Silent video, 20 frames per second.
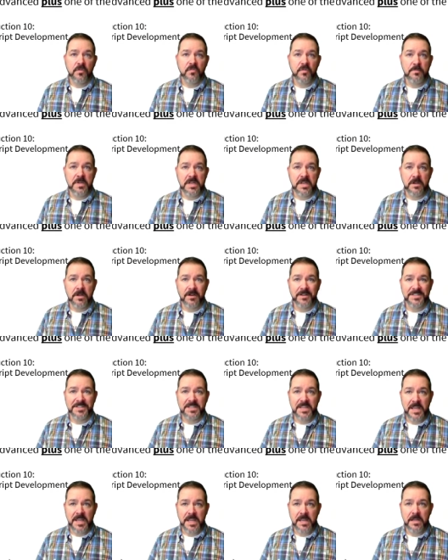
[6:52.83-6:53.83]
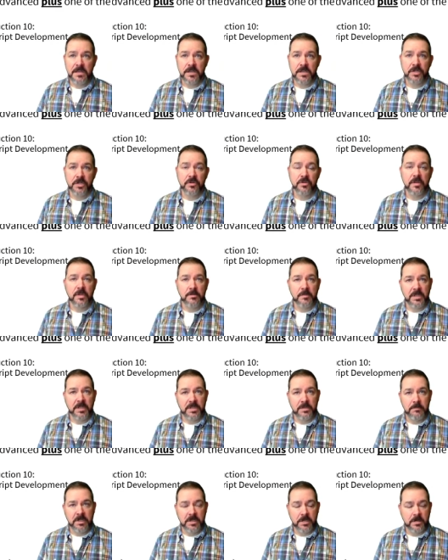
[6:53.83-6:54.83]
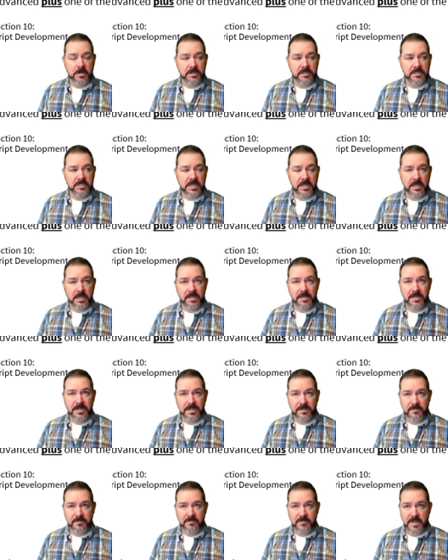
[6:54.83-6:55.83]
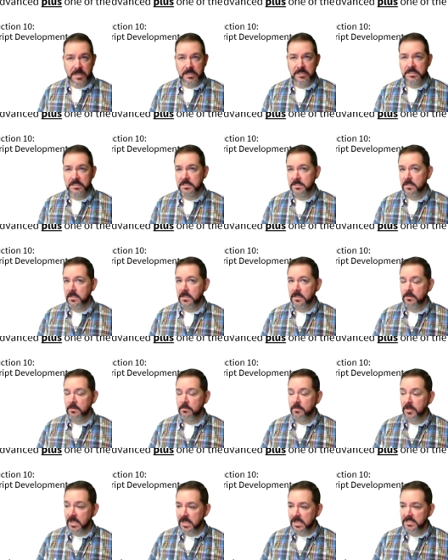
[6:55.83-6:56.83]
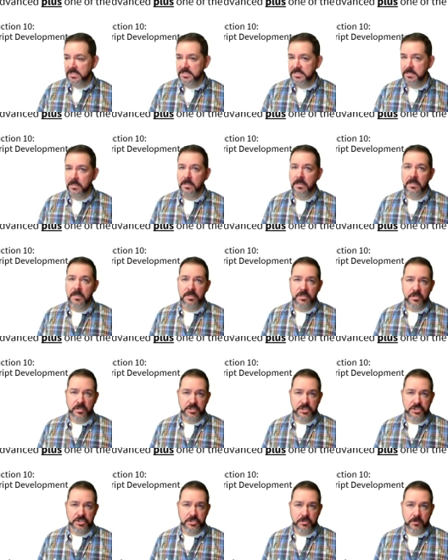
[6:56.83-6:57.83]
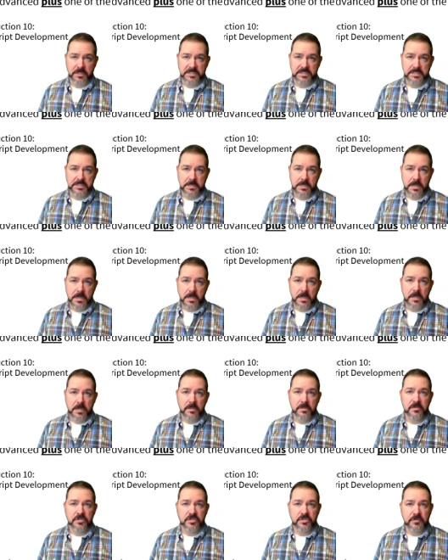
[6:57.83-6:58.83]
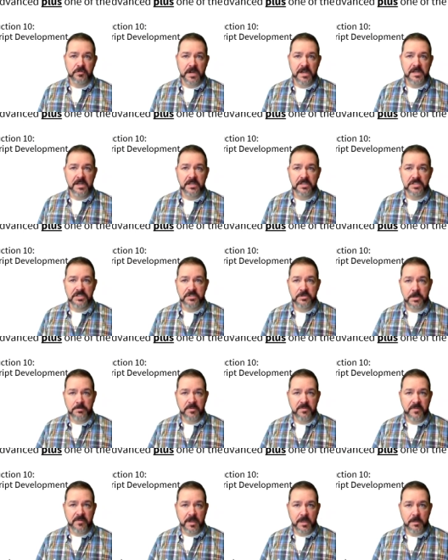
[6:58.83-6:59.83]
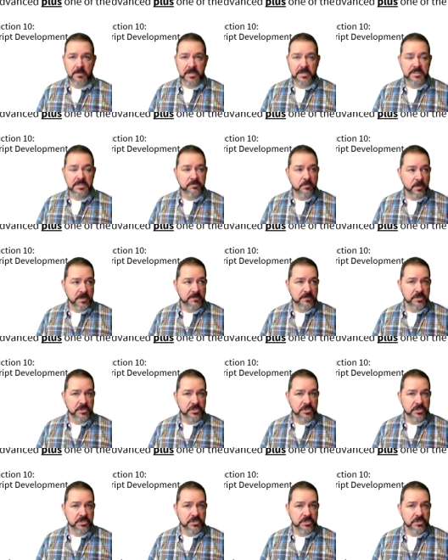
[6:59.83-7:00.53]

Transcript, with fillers: For Media Arts 10, you're going to be in Media Arts 10 Advanced, plus you get a choice. There's directing and script development as one